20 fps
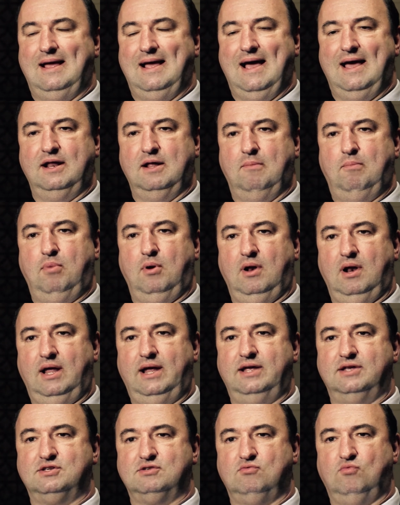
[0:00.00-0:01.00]
and a
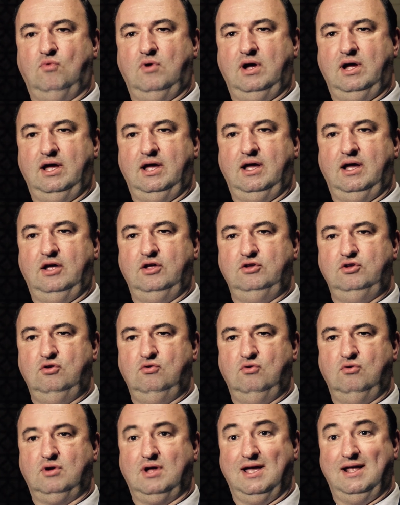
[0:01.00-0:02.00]
place where
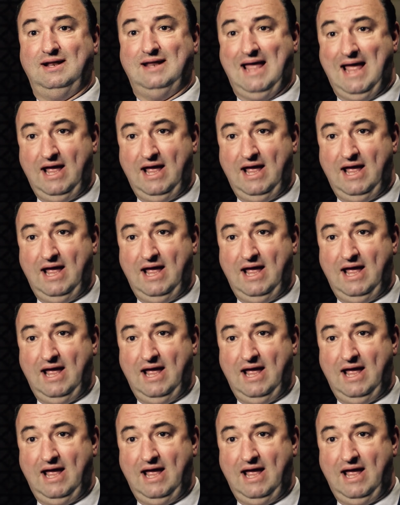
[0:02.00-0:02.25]
you can